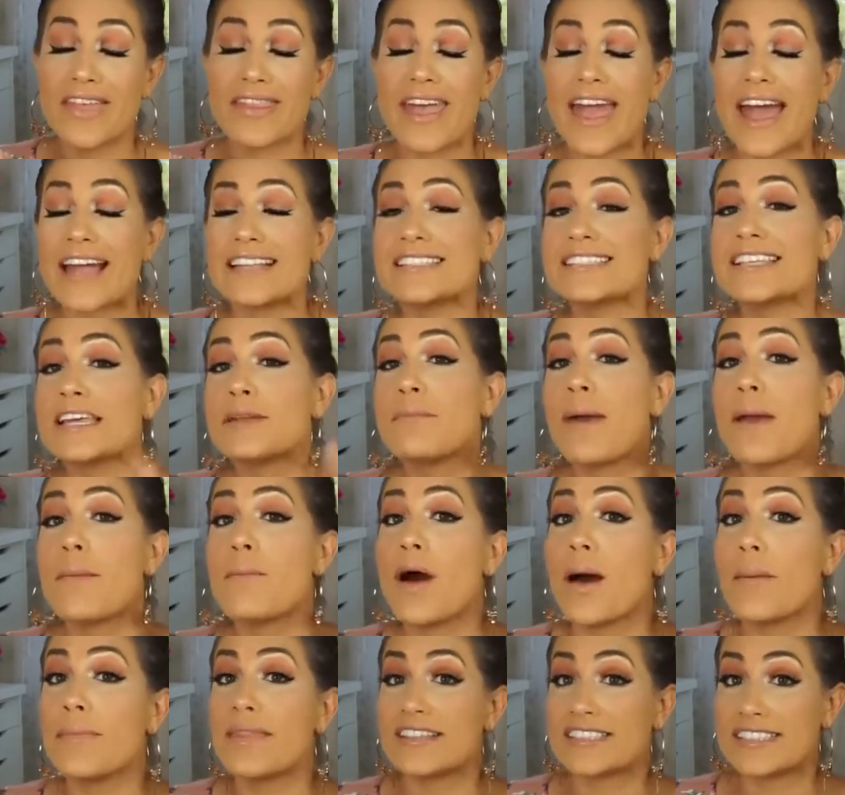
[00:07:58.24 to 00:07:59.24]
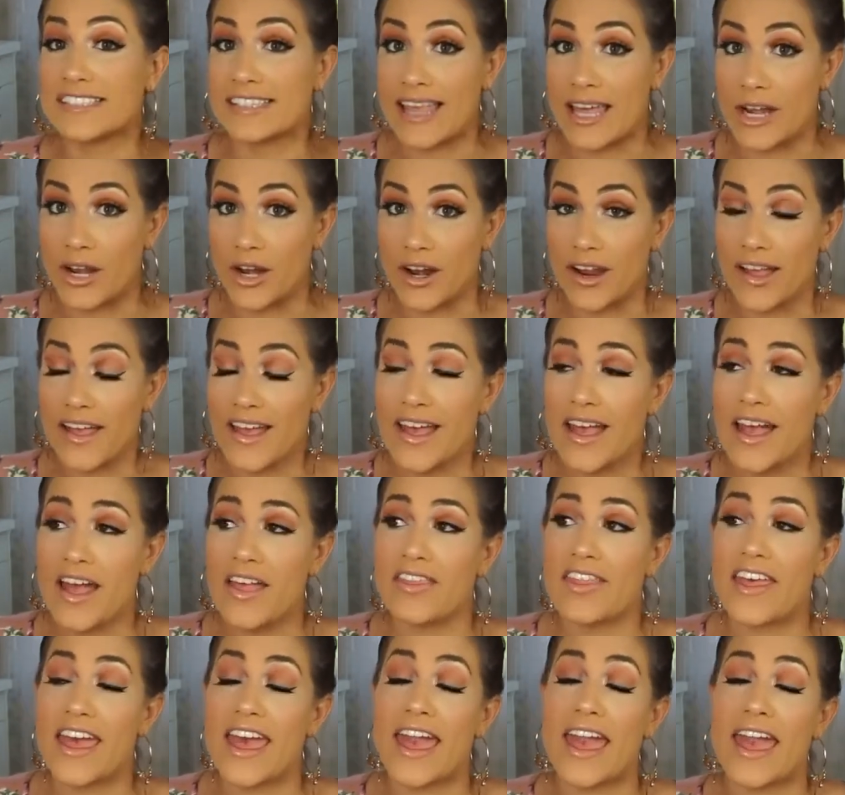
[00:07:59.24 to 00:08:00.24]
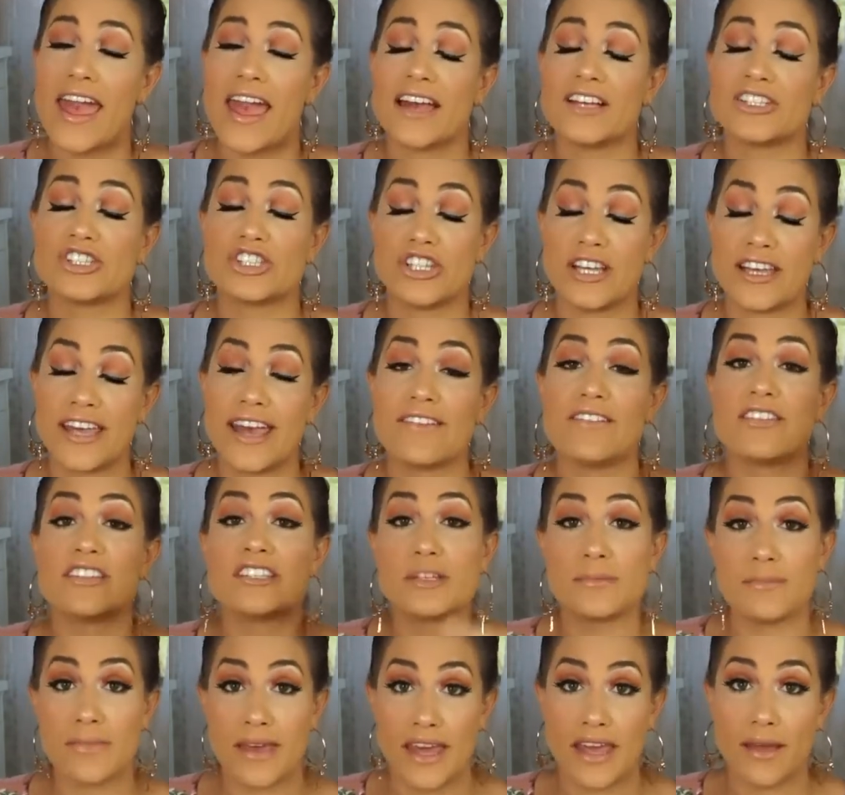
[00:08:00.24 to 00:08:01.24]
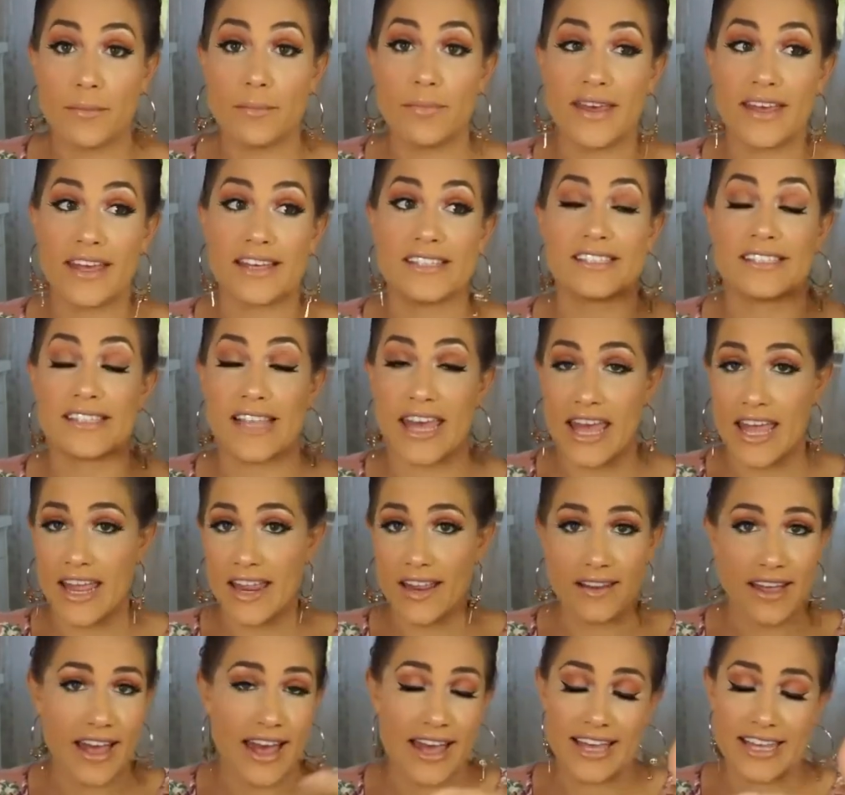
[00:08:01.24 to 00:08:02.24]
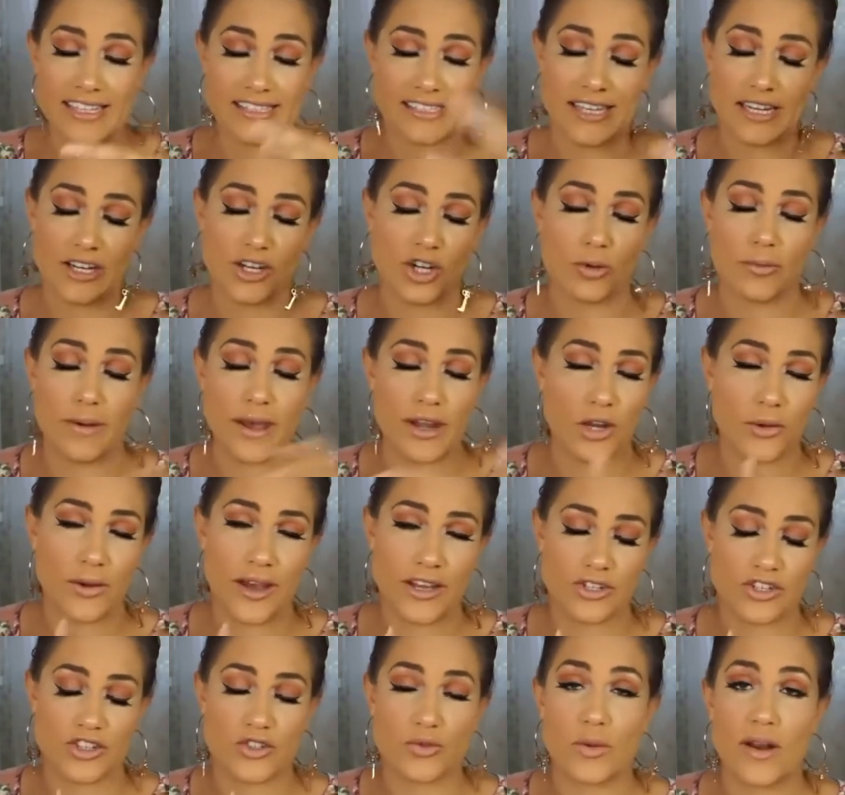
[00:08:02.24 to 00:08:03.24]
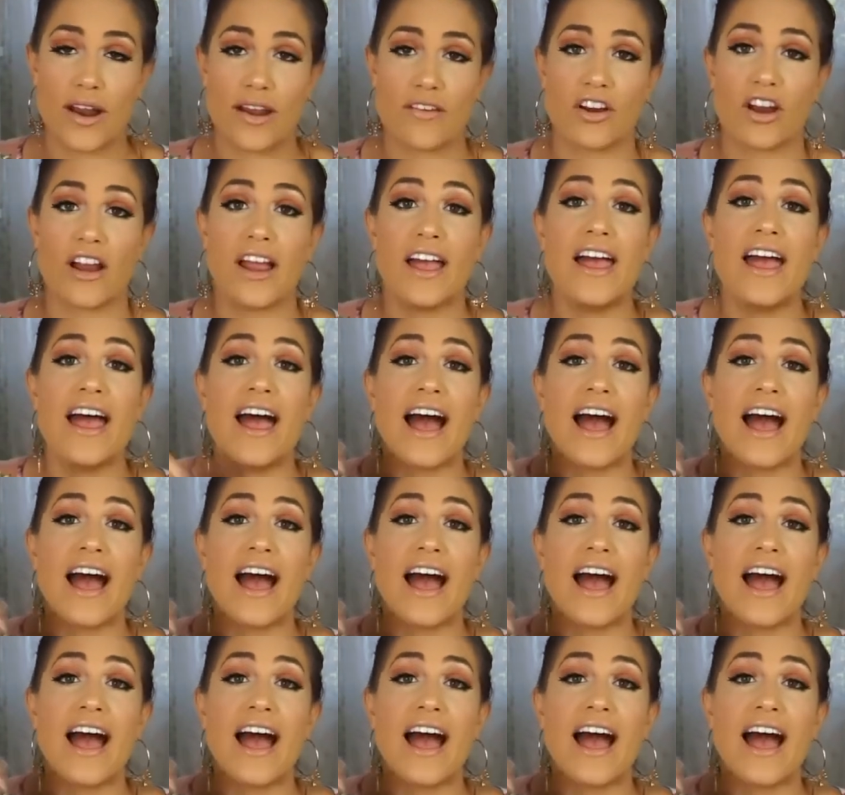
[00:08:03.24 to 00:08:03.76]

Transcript: They had sent my mom this letter. She gave it to me because I guess they didn't know my new address, whatever.